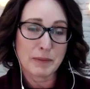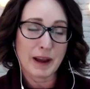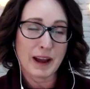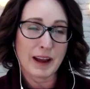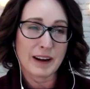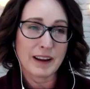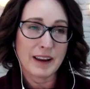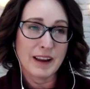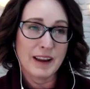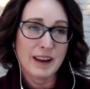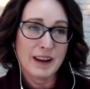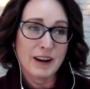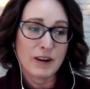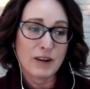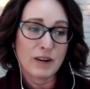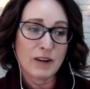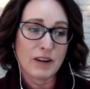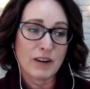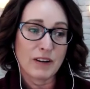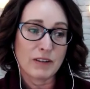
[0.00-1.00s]
But
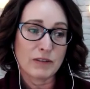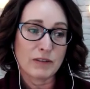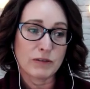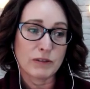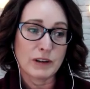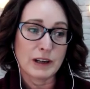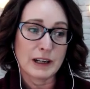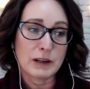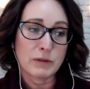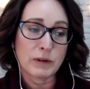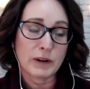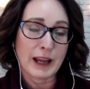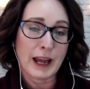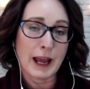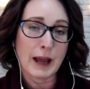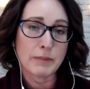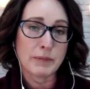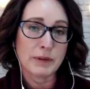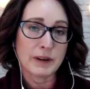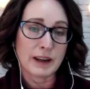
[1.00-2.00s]
really what
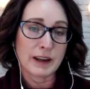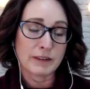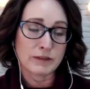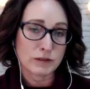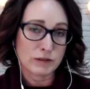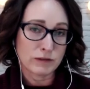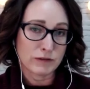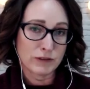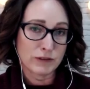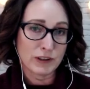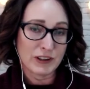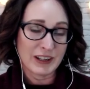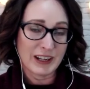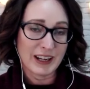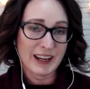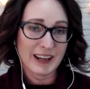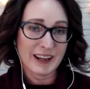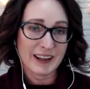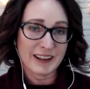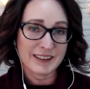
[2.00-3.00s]
happened after a few
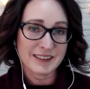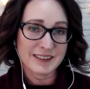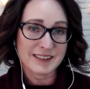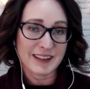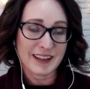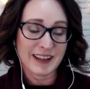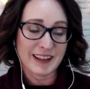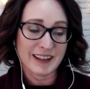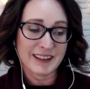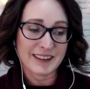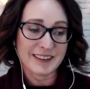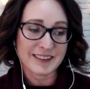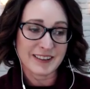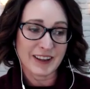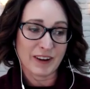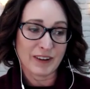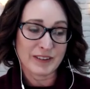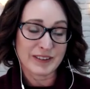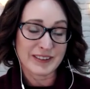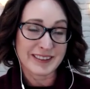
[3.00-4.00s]
years is
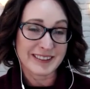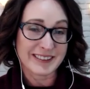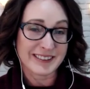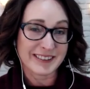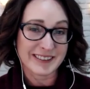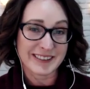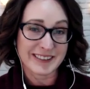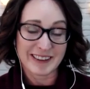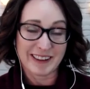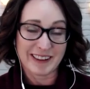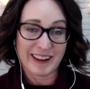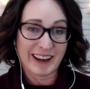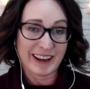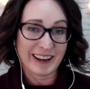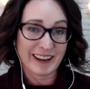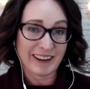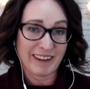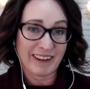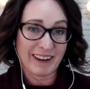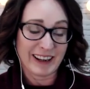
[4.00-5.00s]
I was just
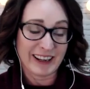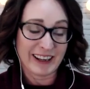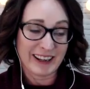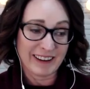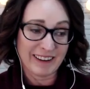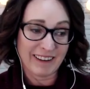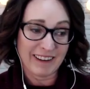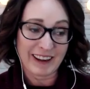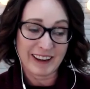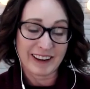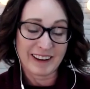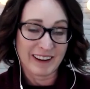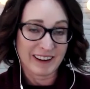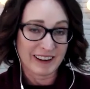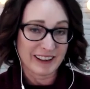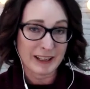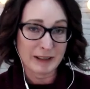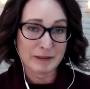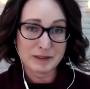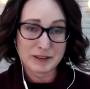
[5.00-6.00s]
like, I can't
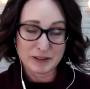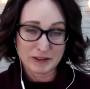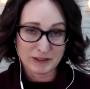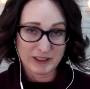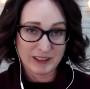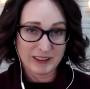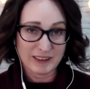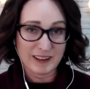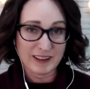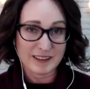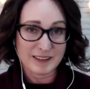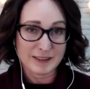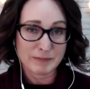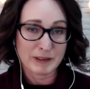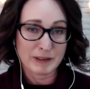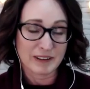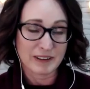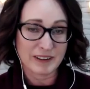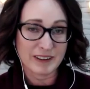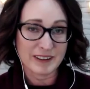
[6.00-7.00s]
keep doing this
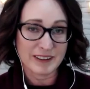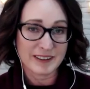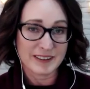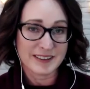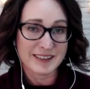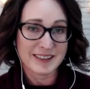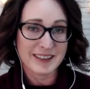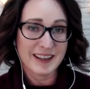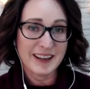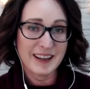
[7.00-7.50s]
because,